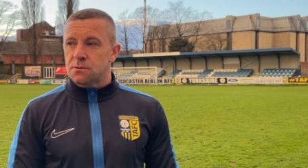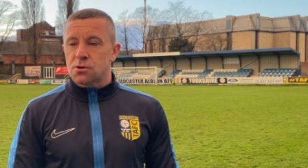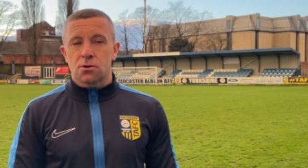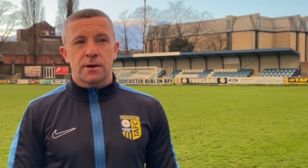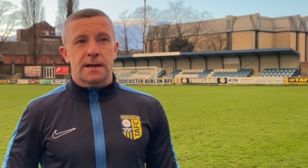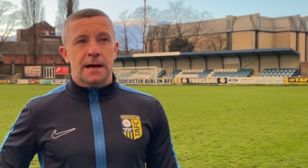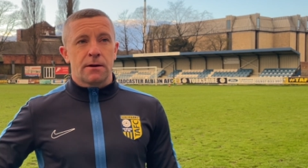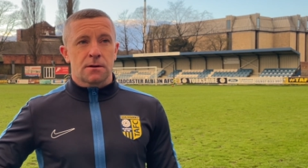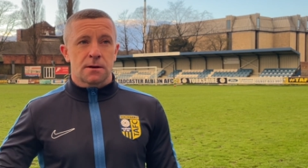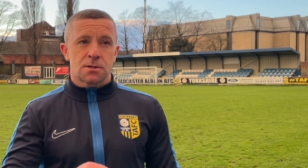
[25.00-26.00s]
great
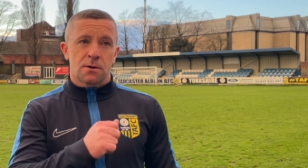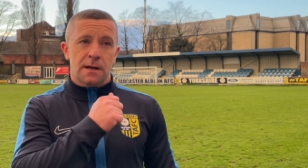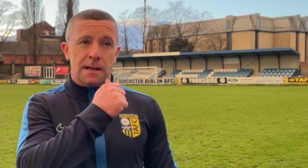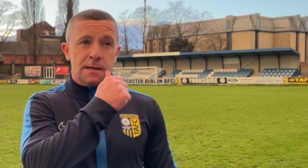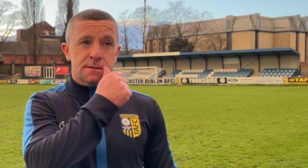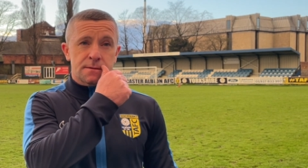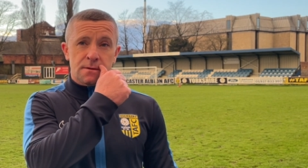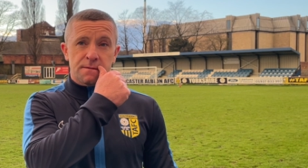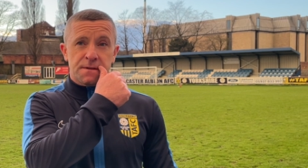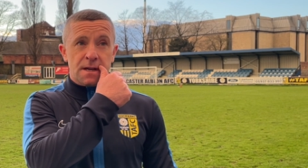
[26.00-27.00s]
character sort of that last sort
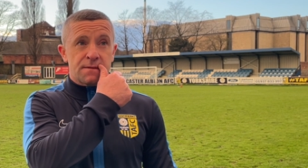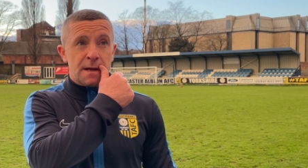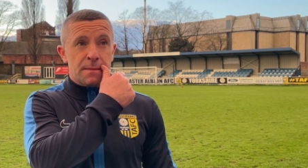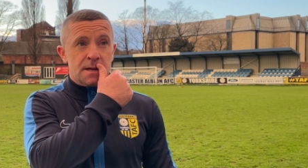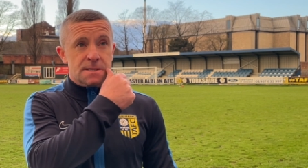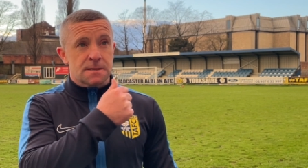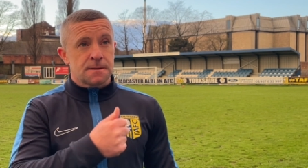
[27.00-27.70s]
of 5-10 minutes.